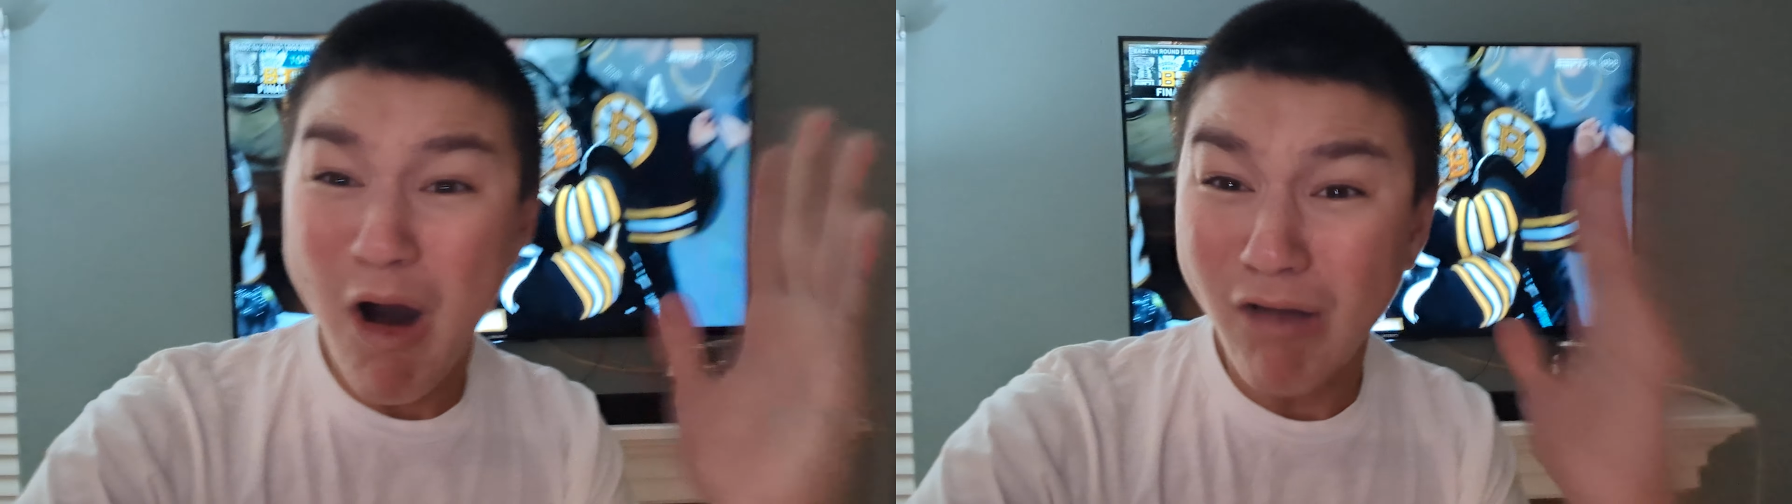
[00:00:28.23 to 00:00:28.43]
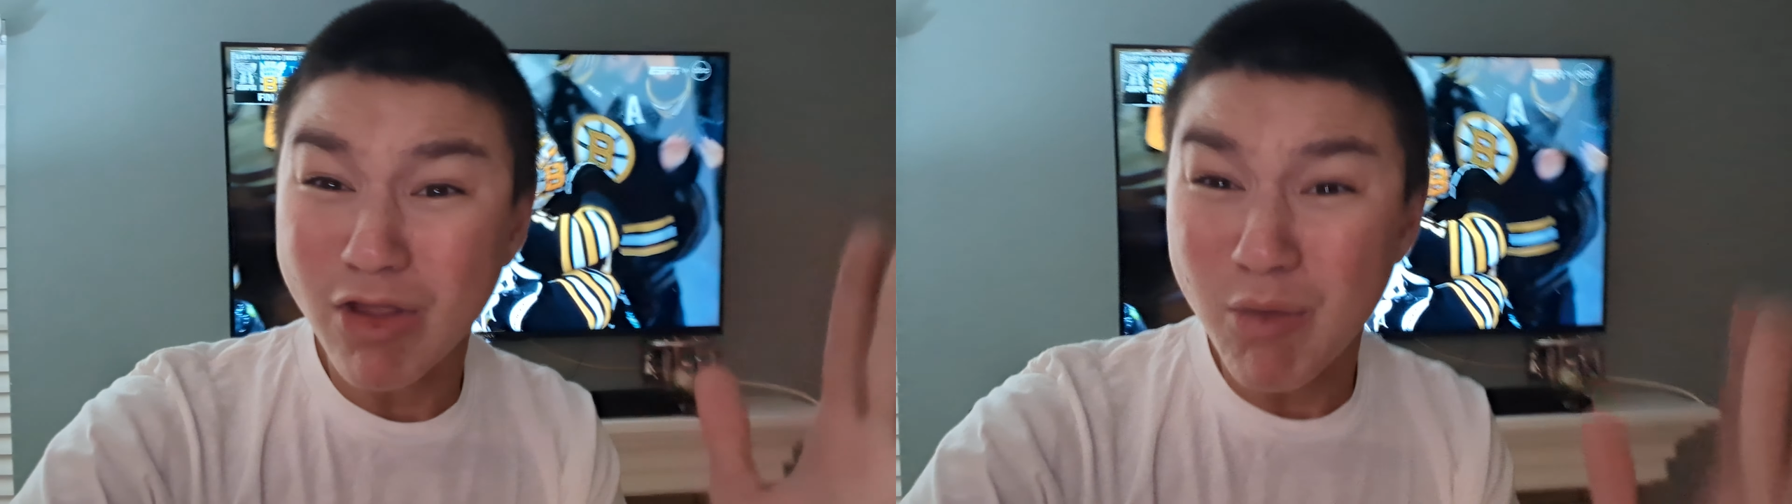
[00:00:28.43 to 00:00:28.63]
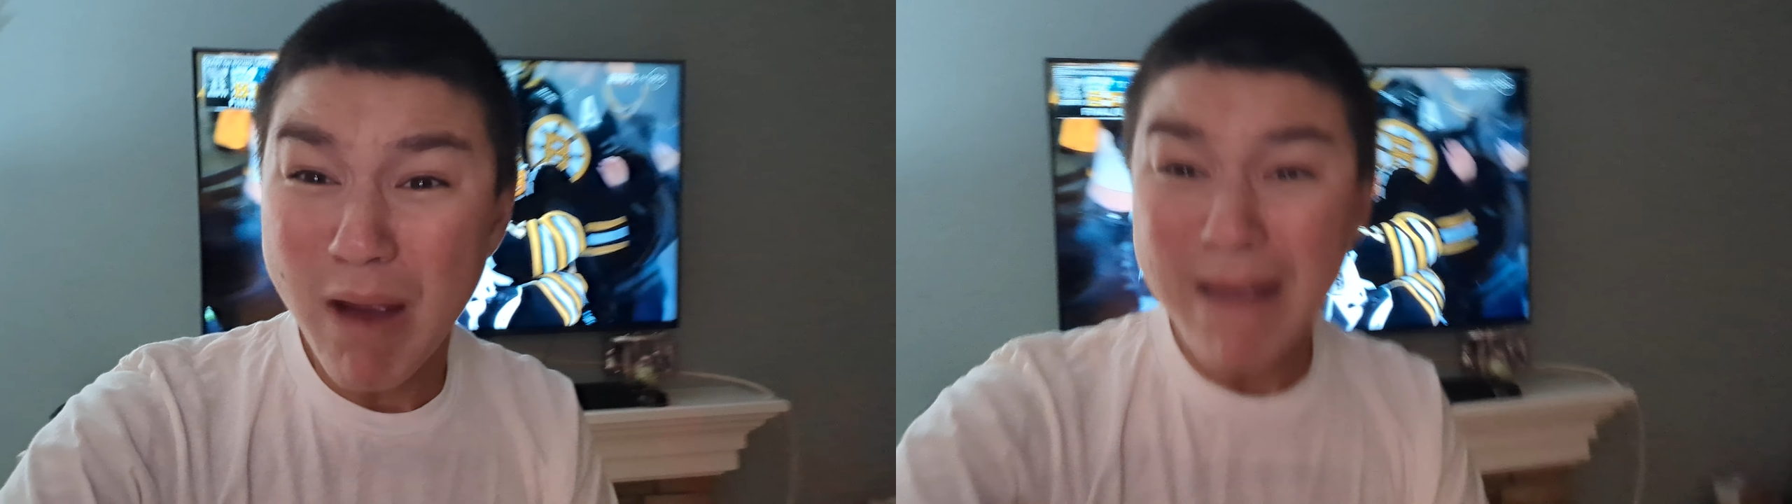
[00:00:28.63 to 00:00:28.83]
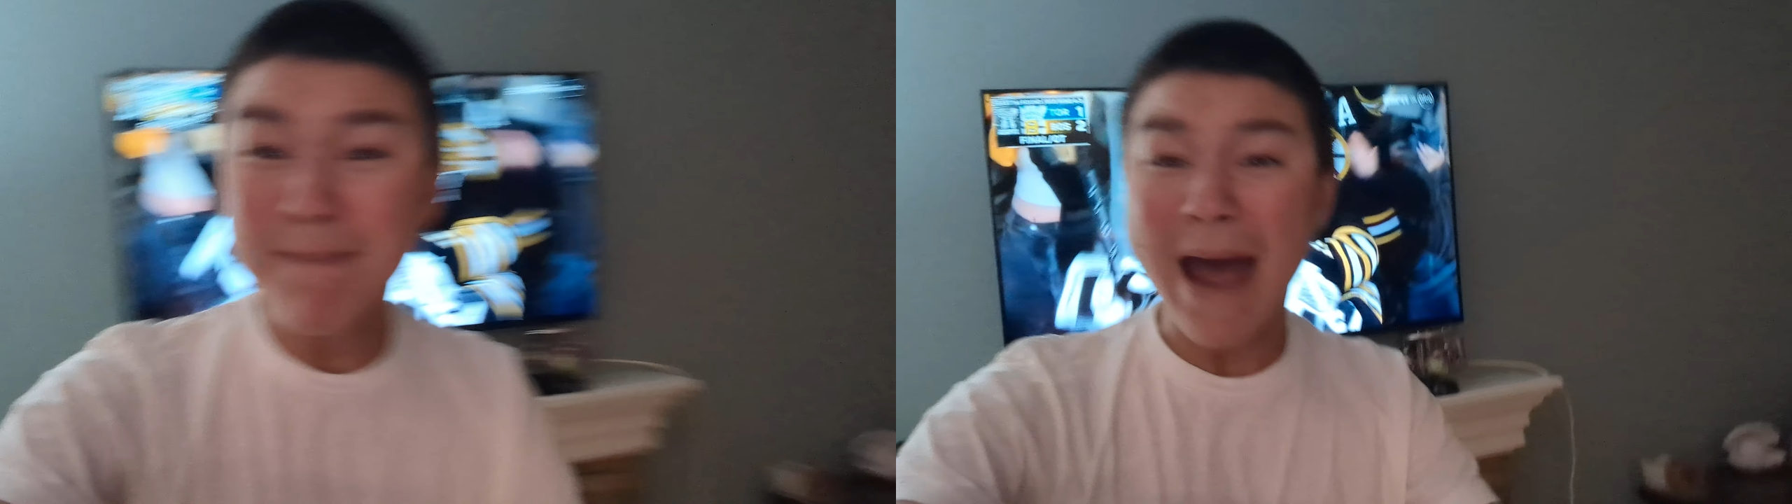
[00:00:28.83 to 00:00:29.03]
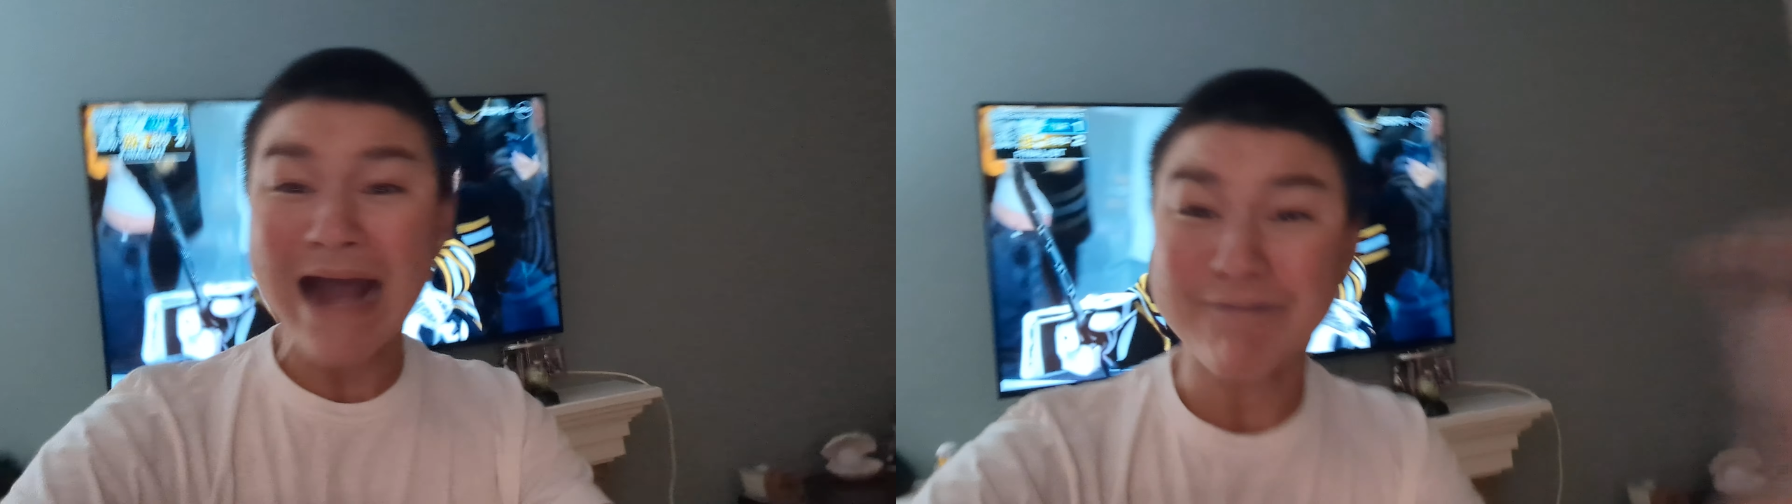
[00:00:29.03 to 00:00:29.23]
all the way
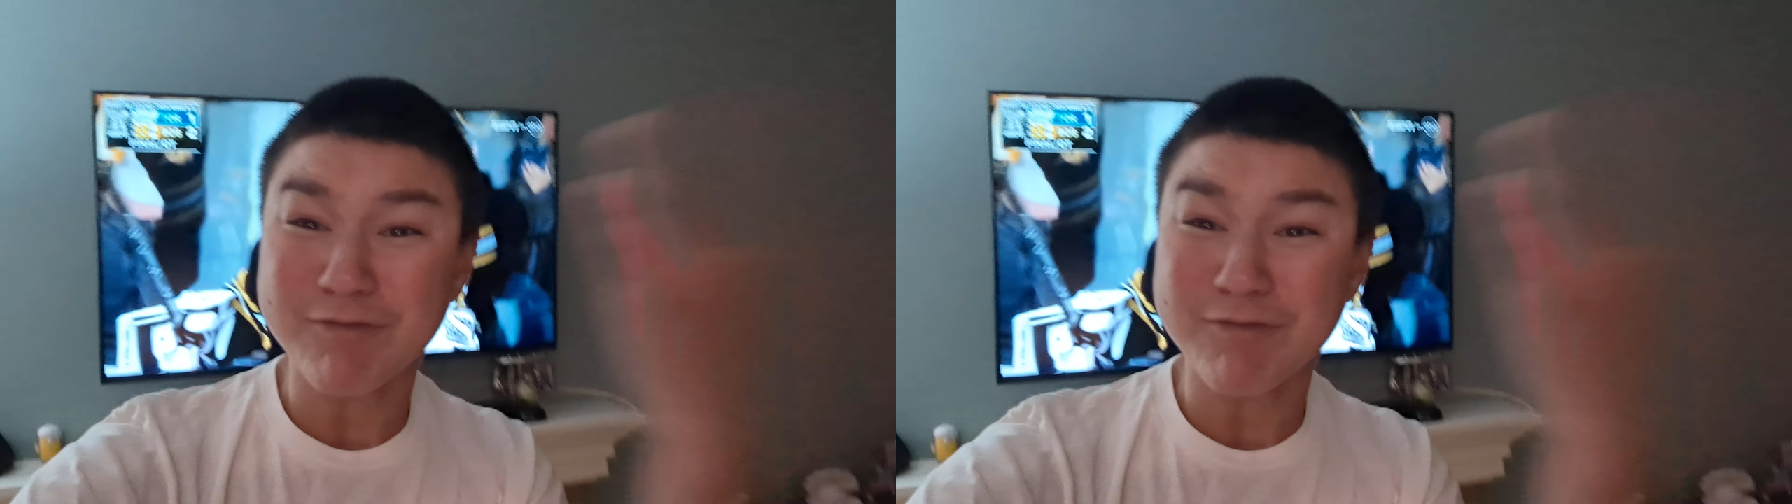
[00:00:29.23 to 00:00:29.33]
back